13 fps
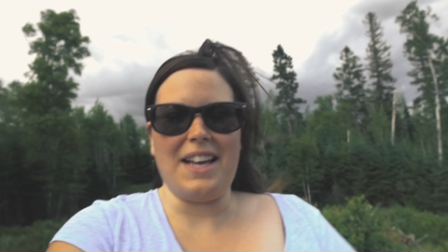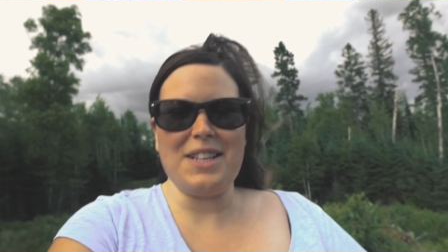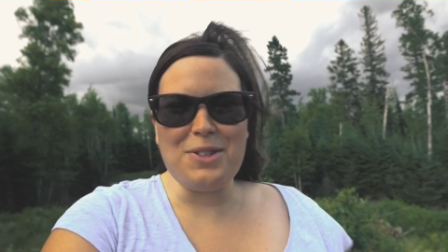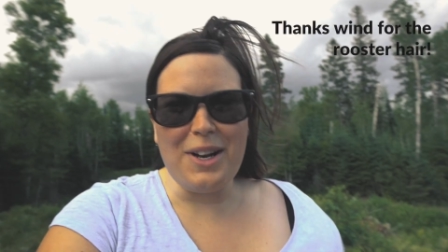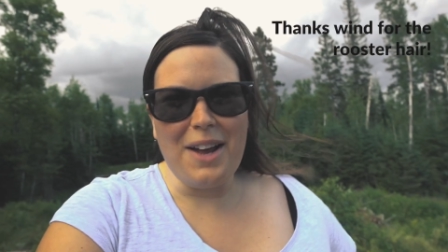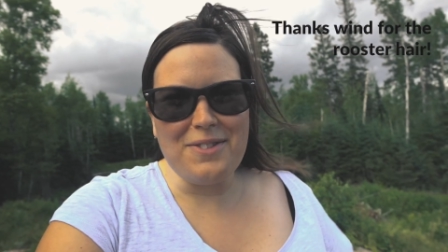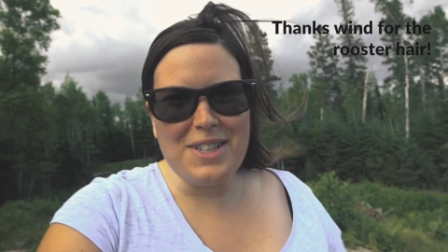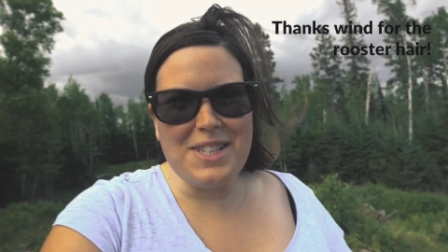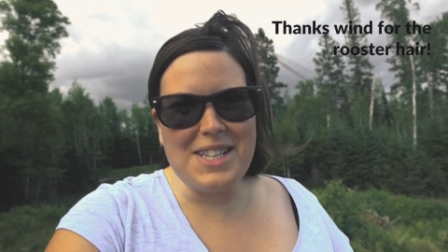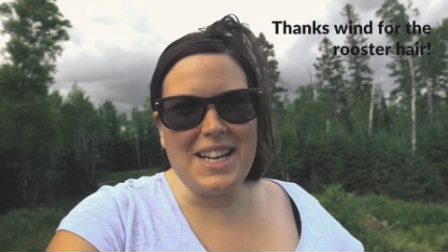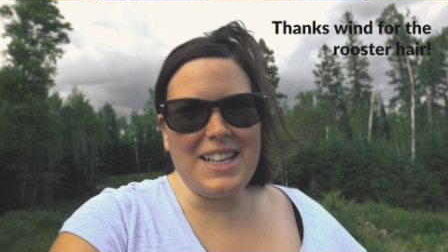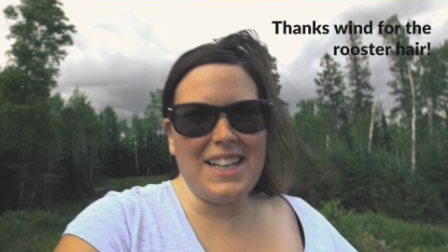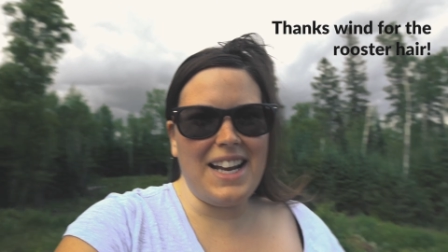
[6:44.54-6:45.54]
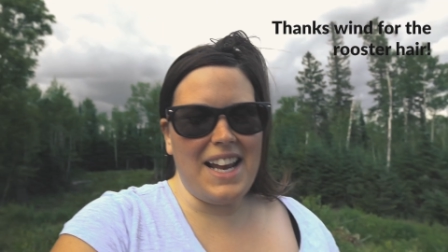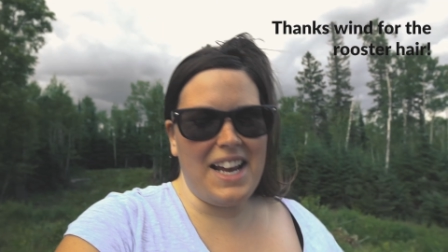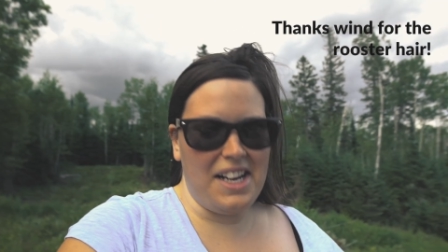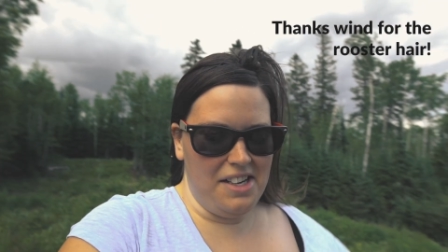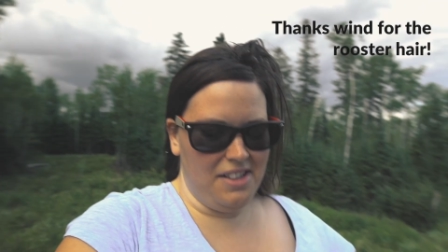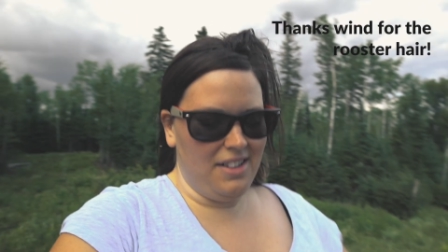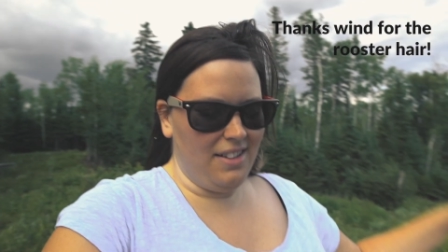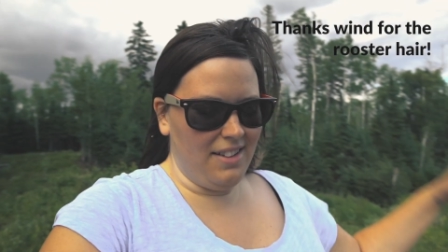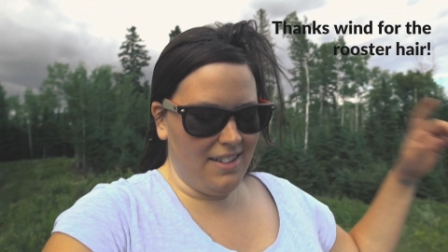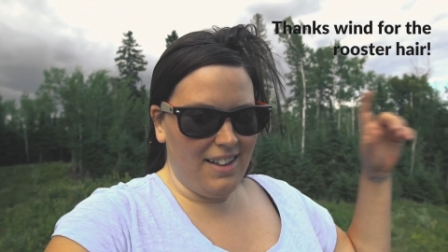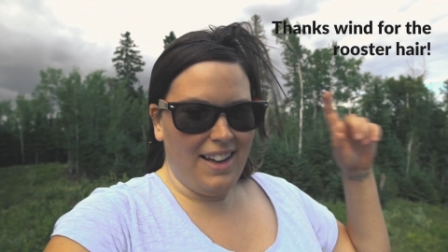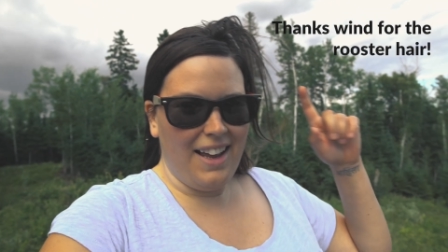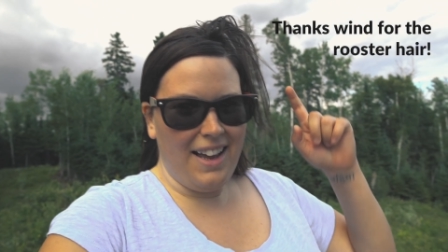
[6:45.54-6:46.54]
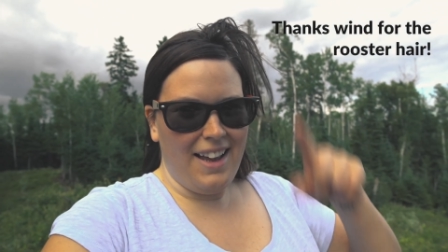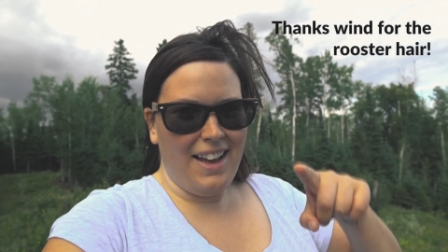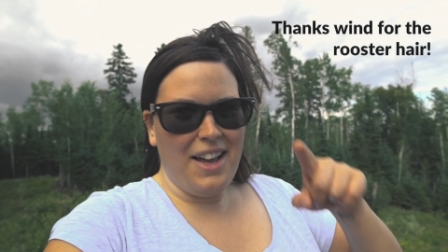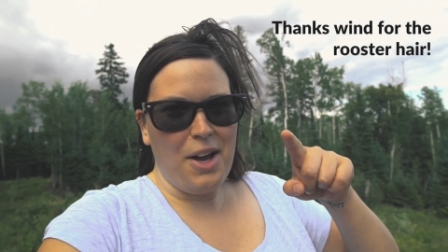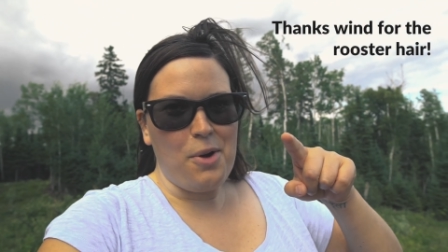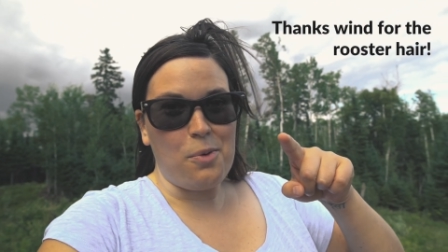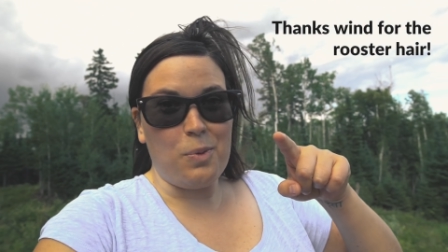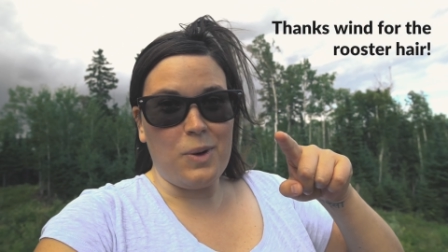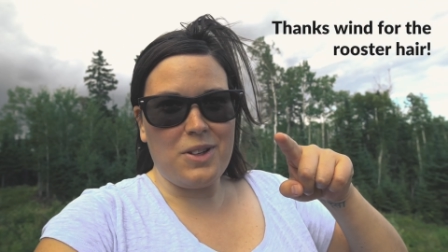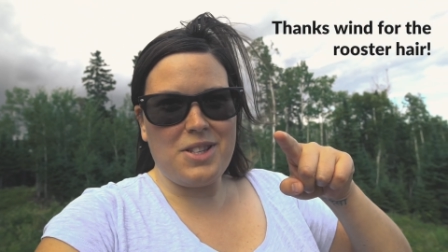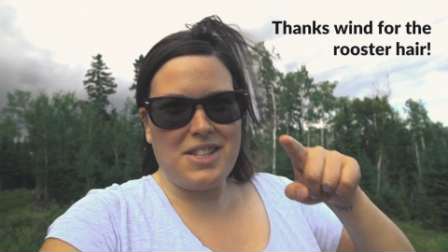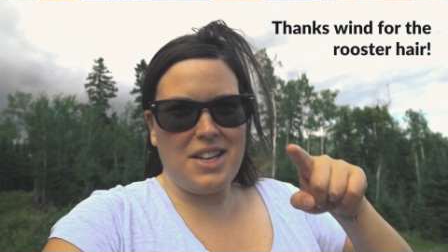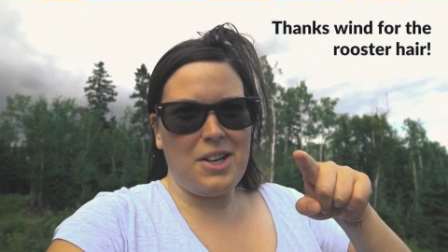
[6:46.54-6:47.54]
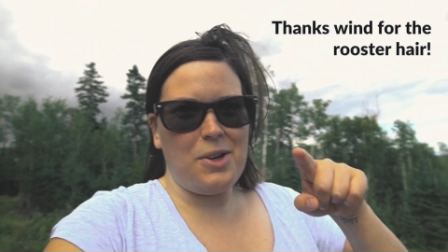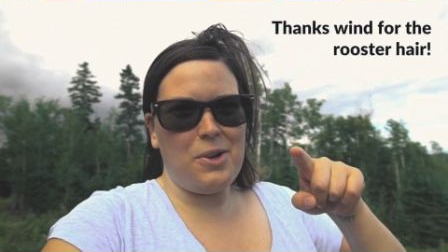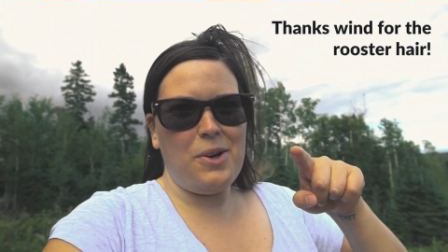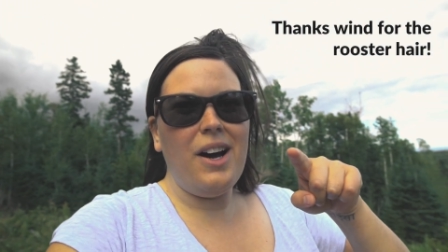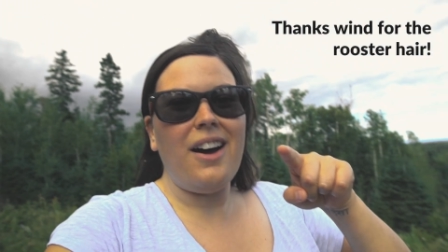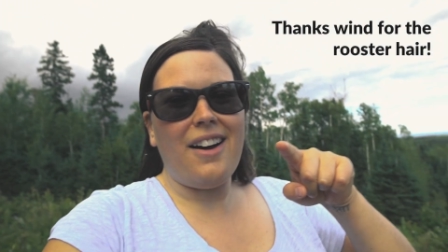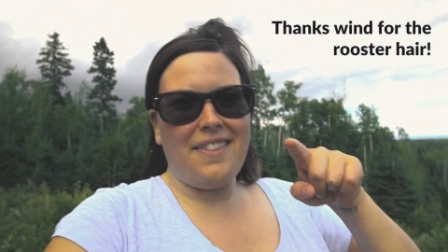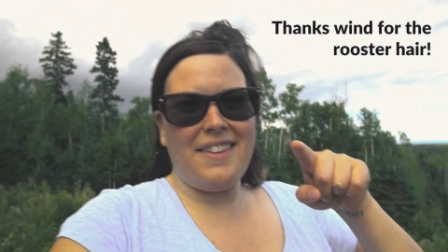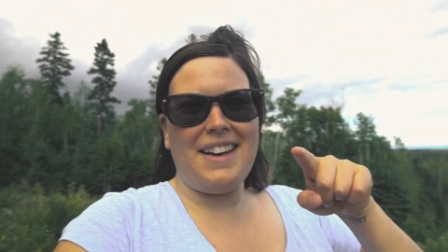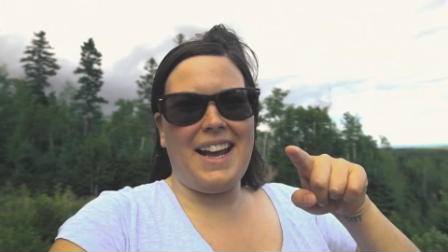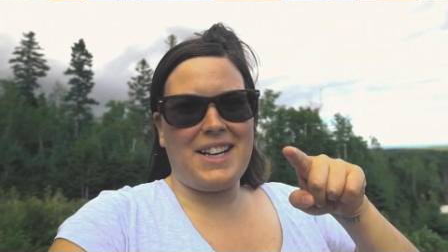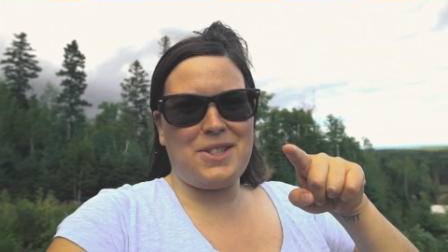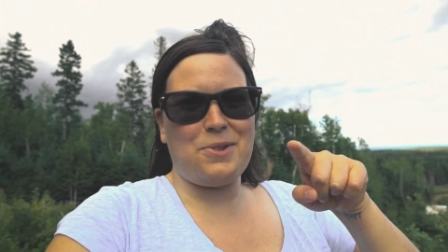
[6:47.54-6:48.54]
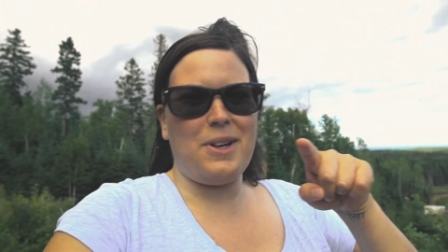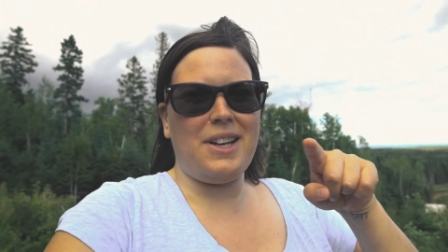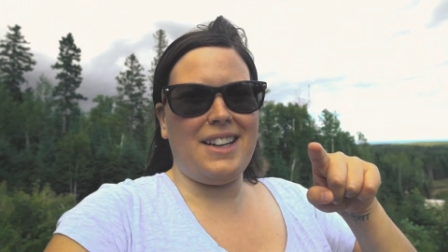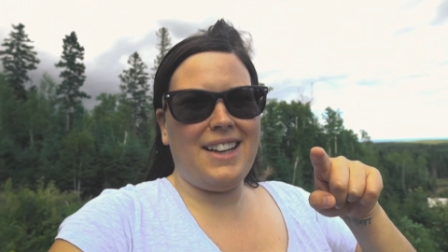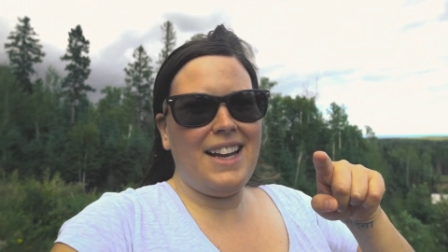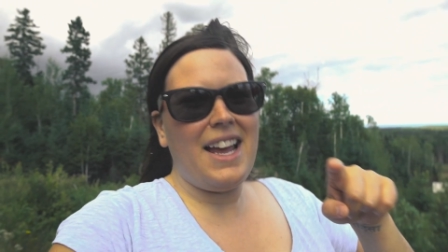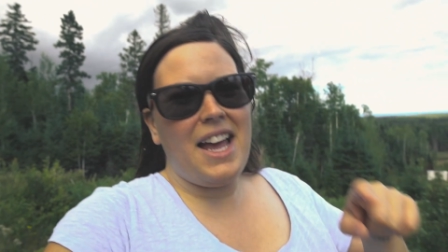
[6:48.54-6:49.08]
That's what I have to say today. We'll see you on the next one.